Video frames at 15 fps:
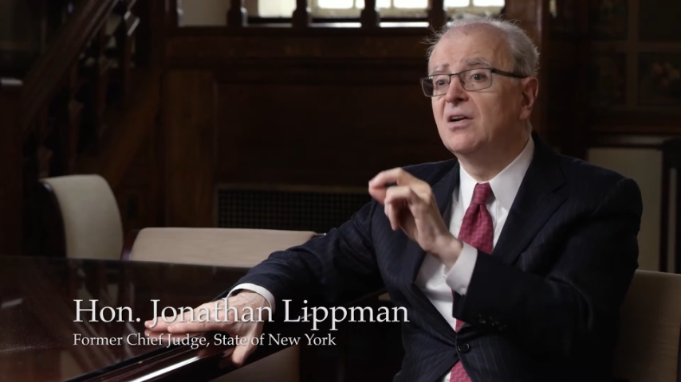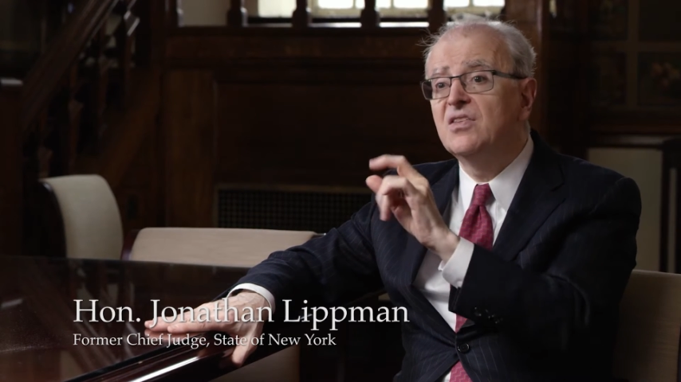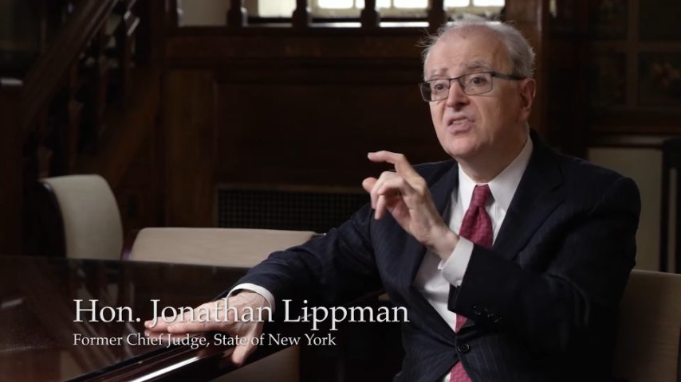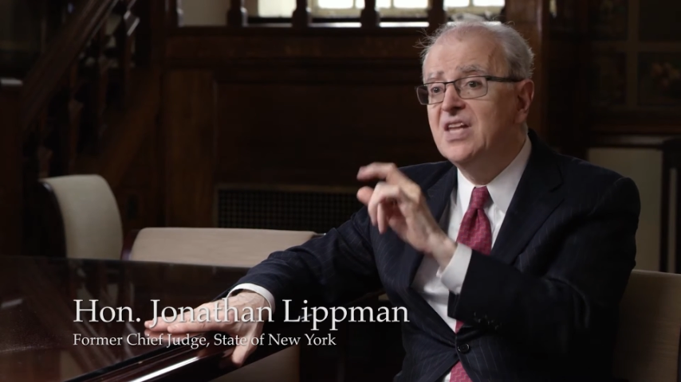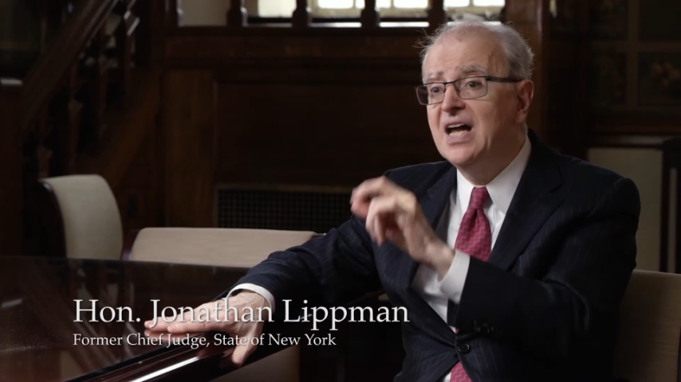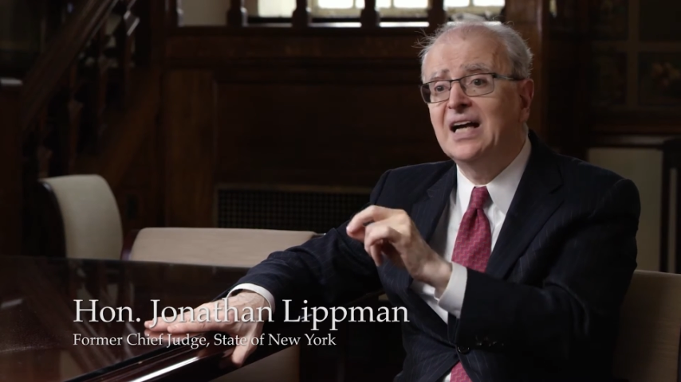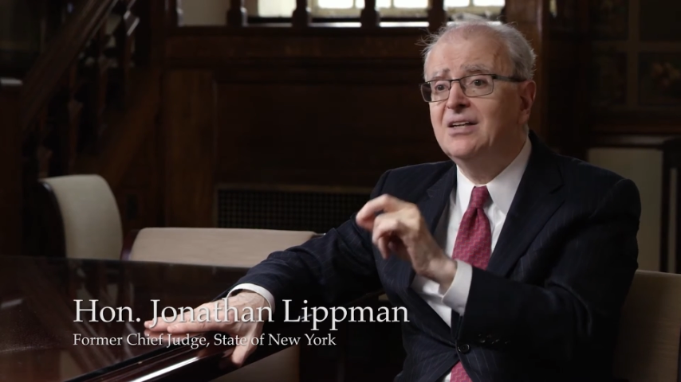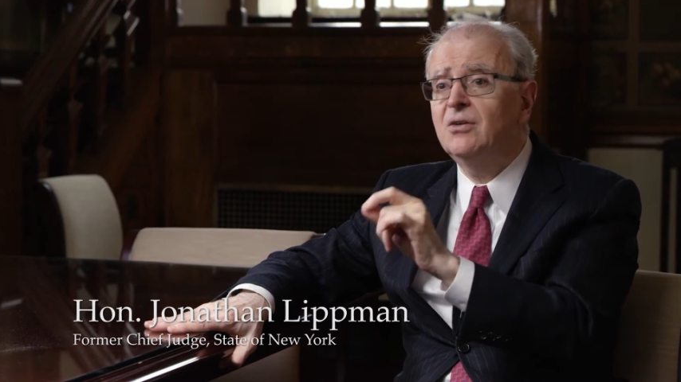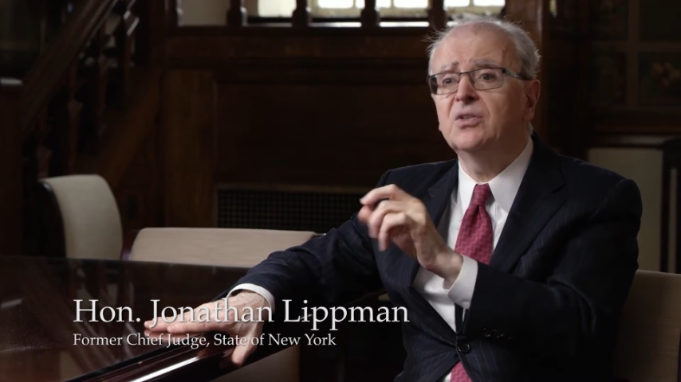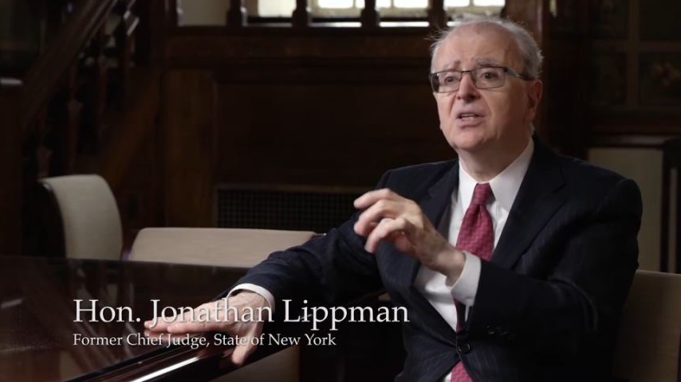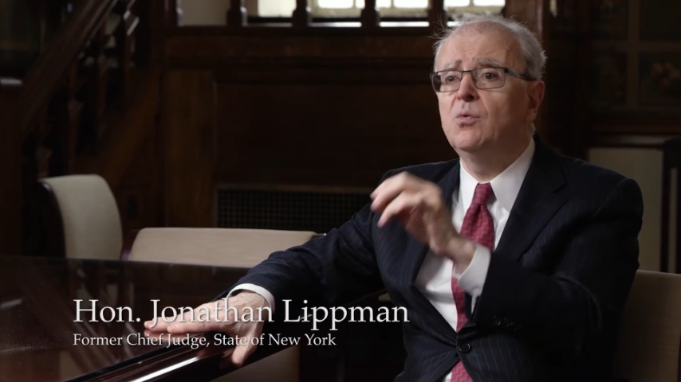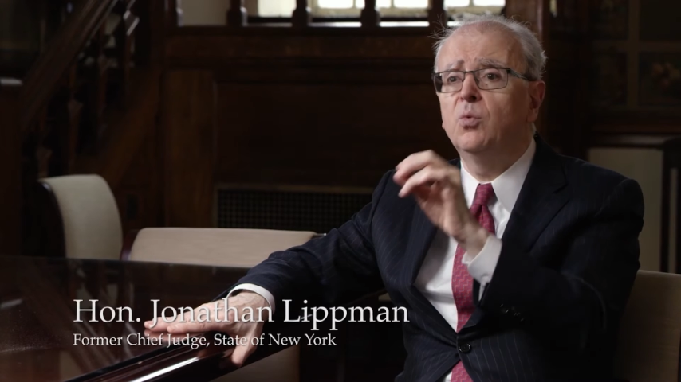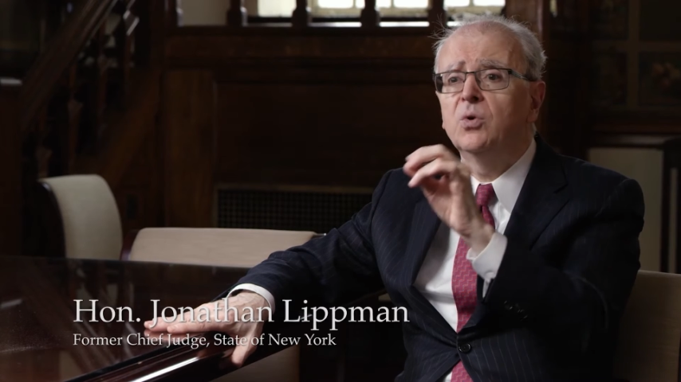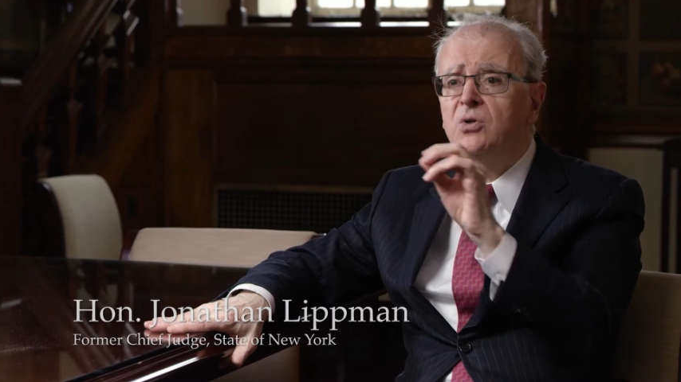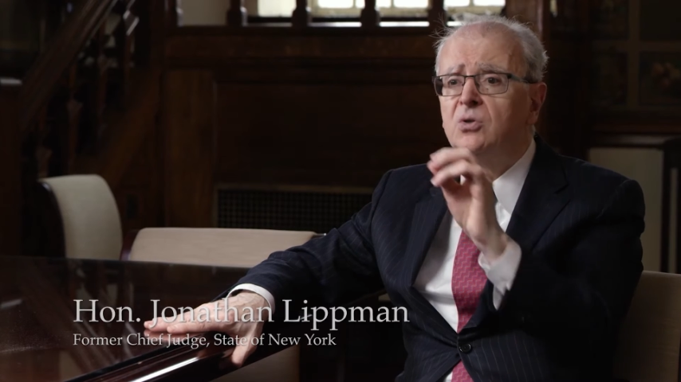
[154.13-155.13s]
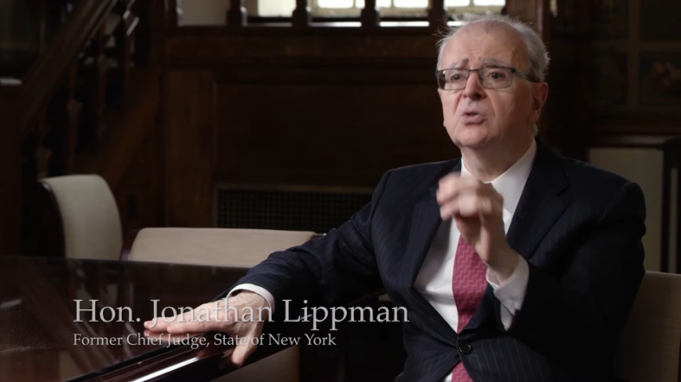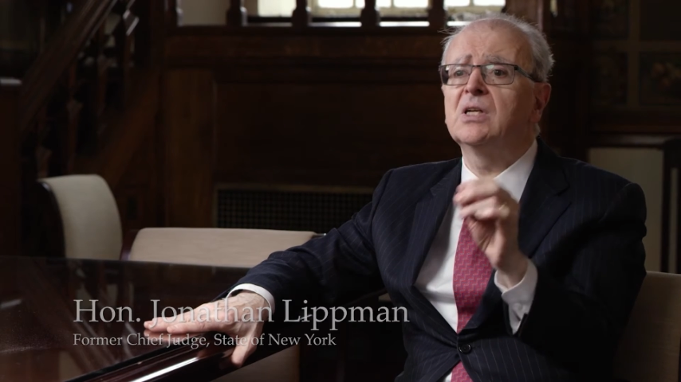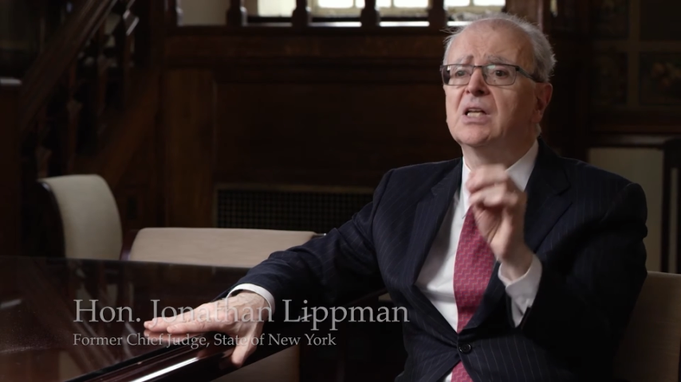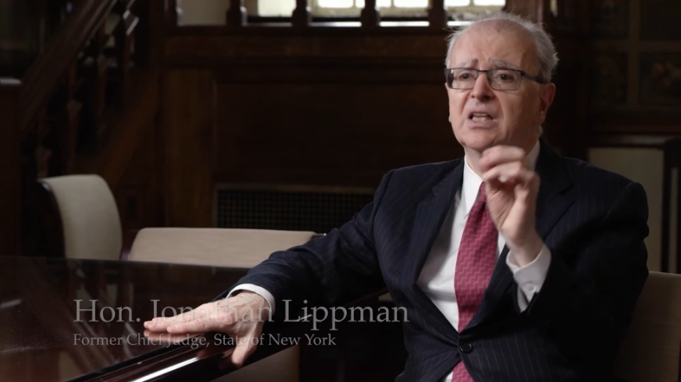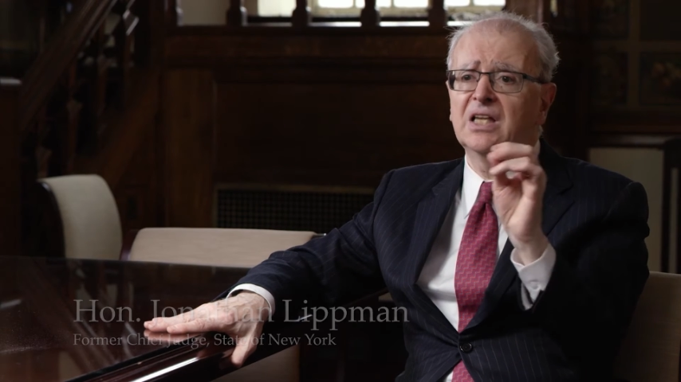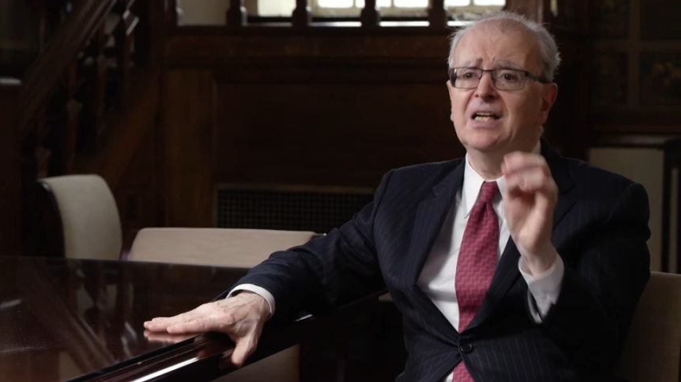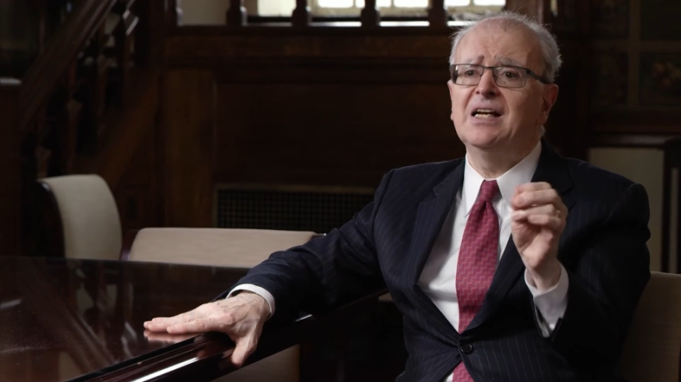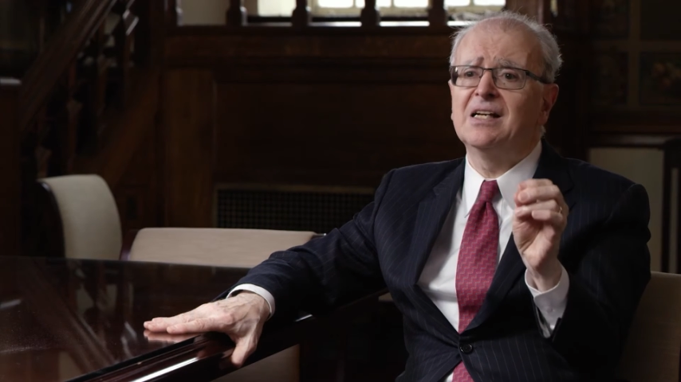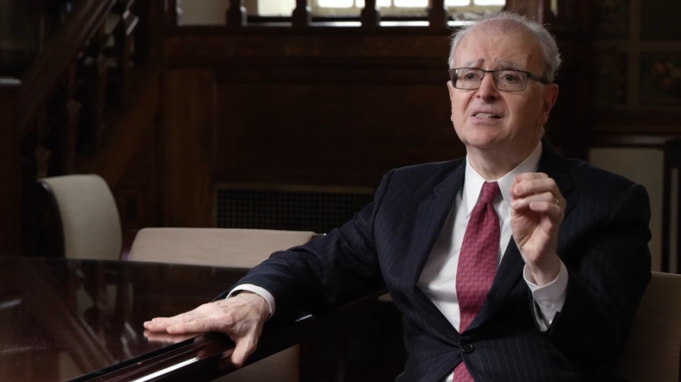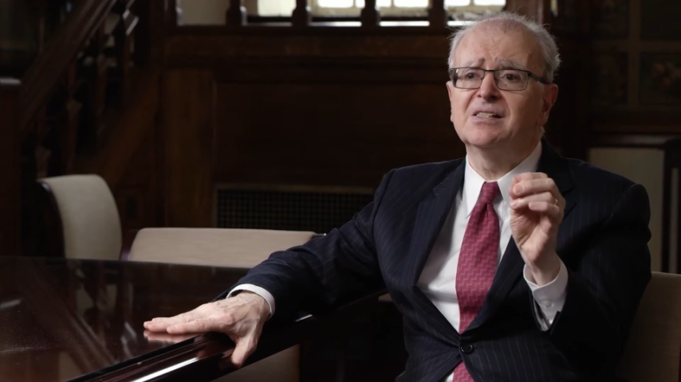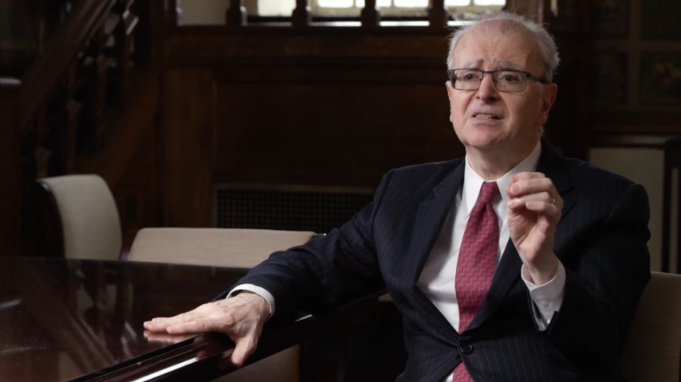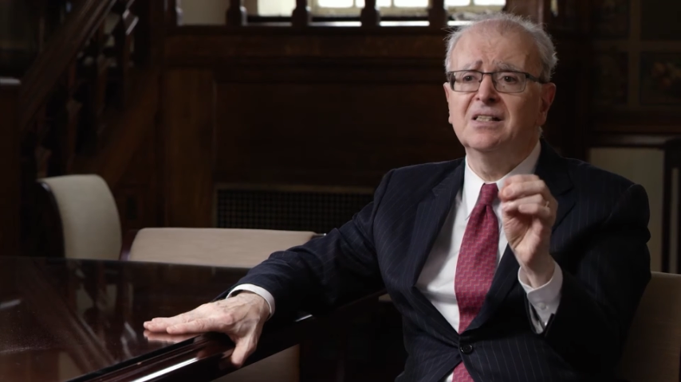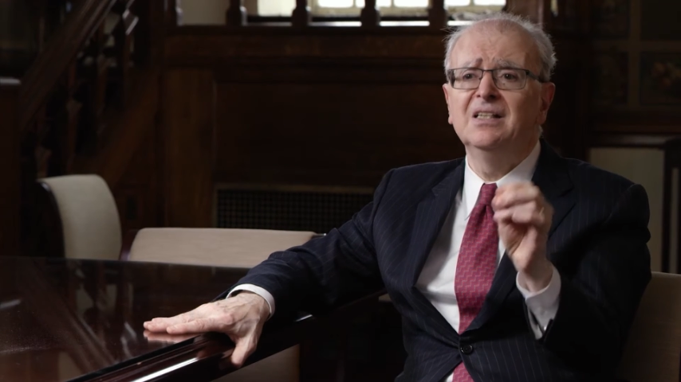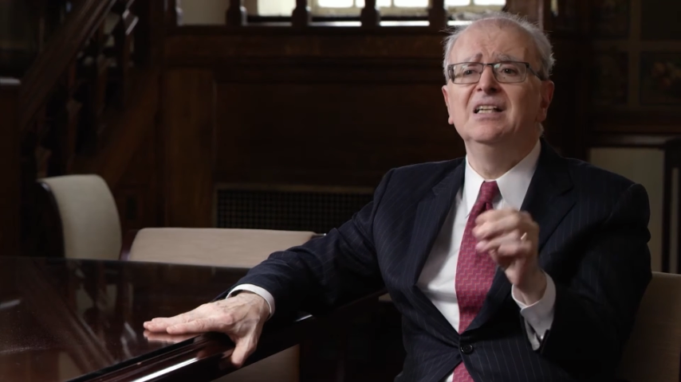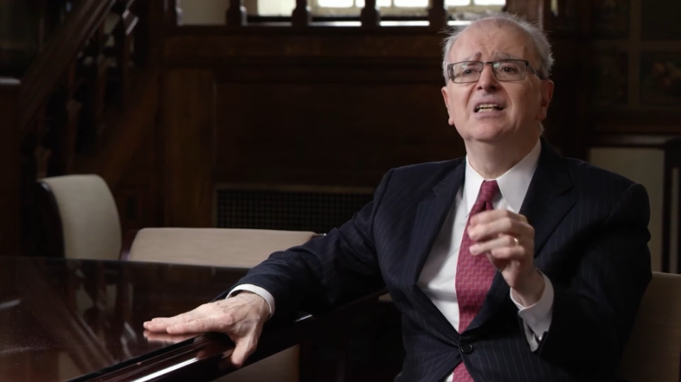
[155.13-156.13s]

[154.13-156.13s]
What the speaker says: not only world class,